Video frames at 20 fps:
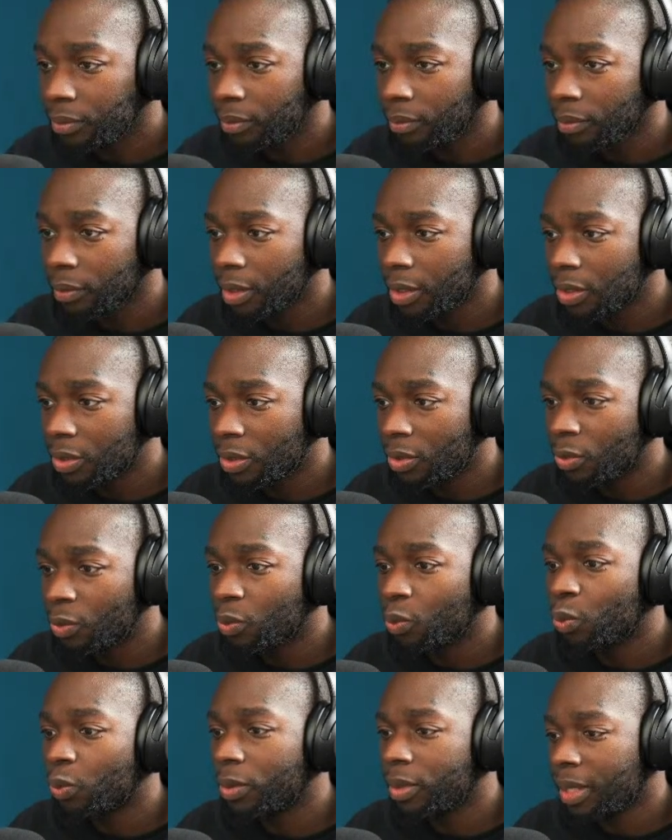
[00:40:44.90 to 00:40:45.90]
so
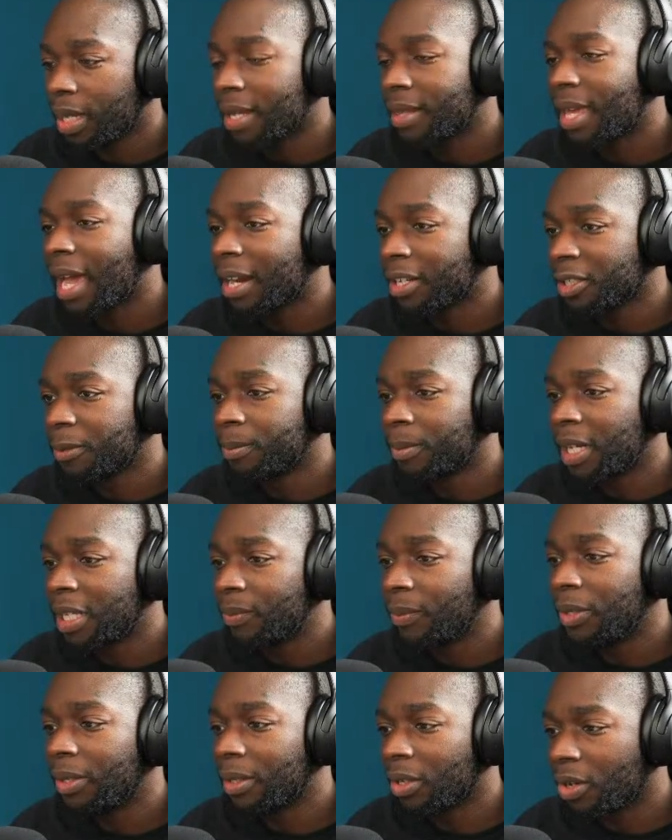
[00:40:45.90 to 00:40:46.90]
yeah, the action button,
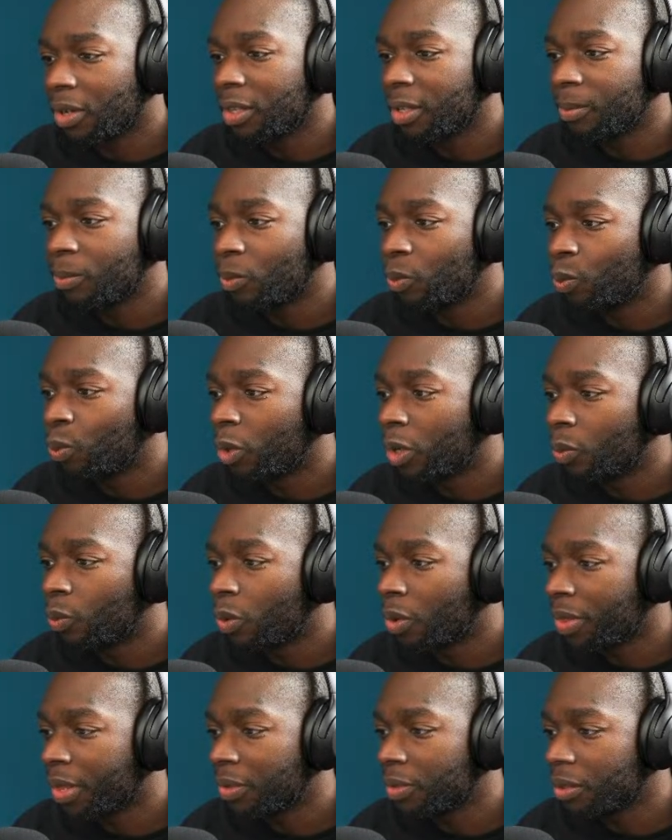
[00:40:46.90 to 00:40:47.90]
when you click on them,
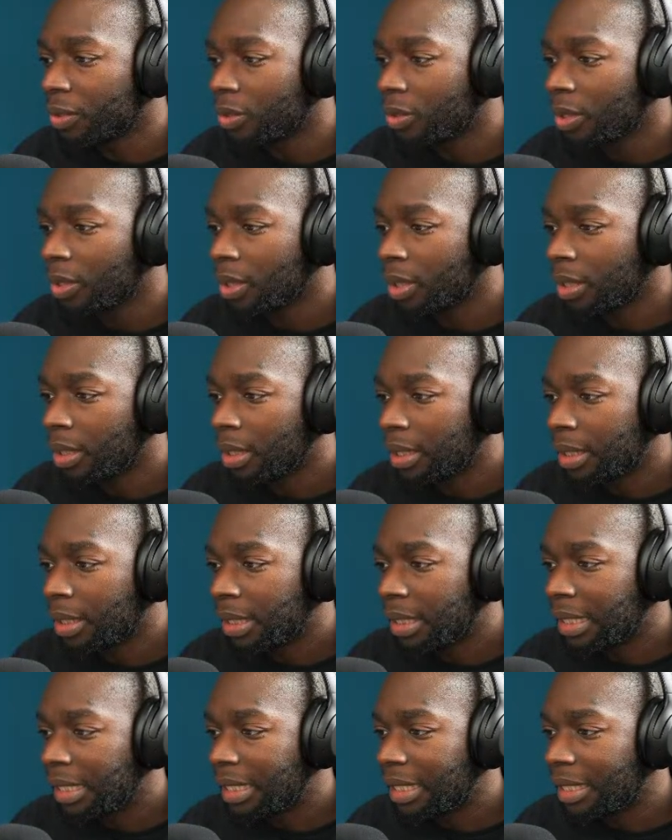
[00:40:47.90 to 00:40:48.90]
what they'll do,
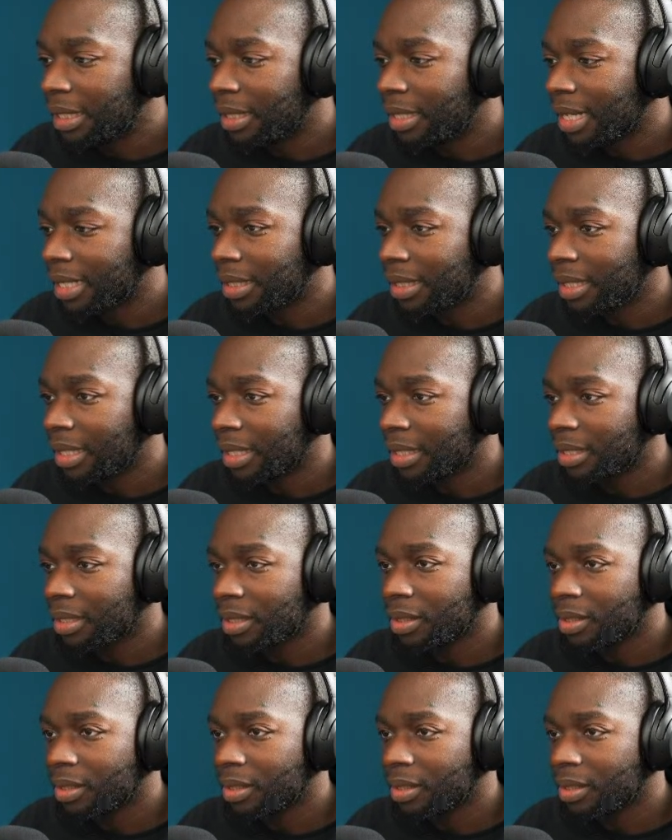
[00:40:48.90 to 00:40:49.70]
index this.